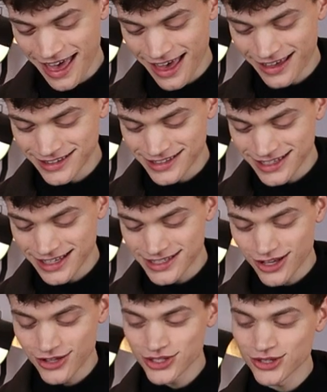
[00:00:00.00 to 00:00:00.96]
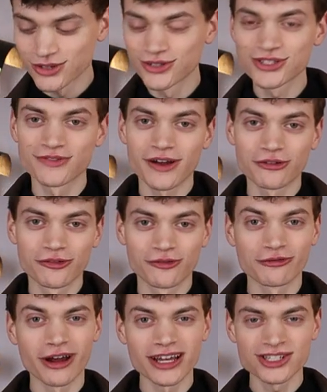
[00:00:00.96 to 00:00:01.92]
and it also looks very
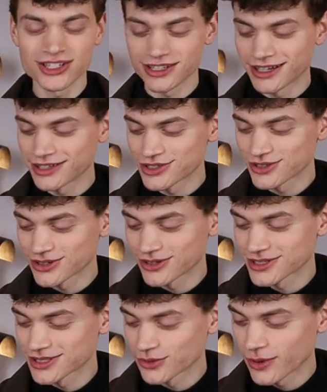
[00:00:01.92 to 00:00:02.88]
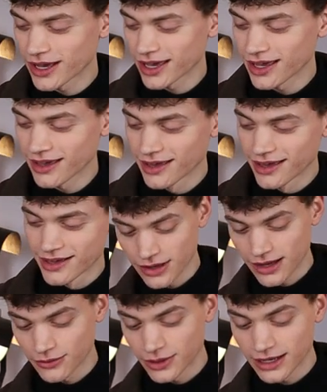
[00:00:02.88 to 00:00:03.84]
fresh in a certain way.
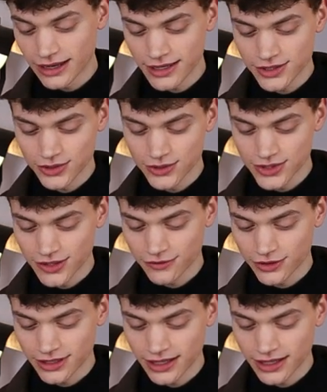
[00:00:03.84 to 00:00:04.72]
I really like to use it for